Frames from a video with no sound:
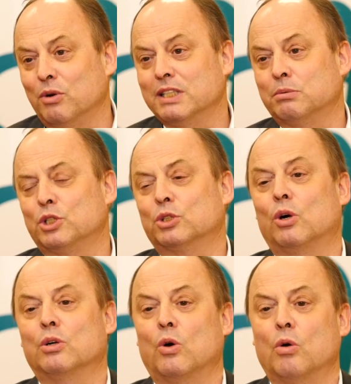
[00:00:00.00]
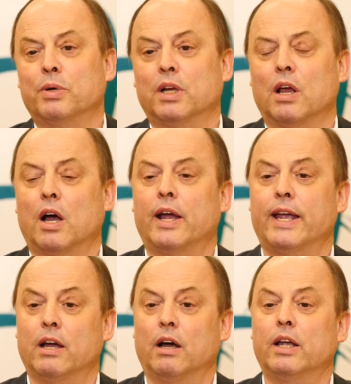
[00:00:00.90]
US which is called
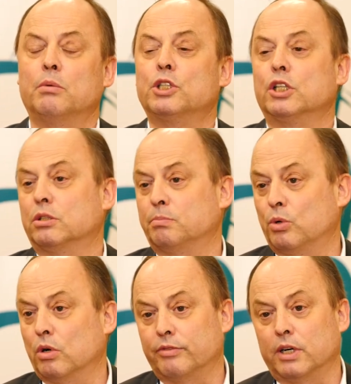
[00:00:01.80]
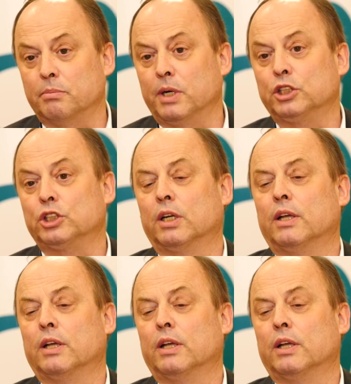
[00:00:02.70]
OpenAI, which I support very much.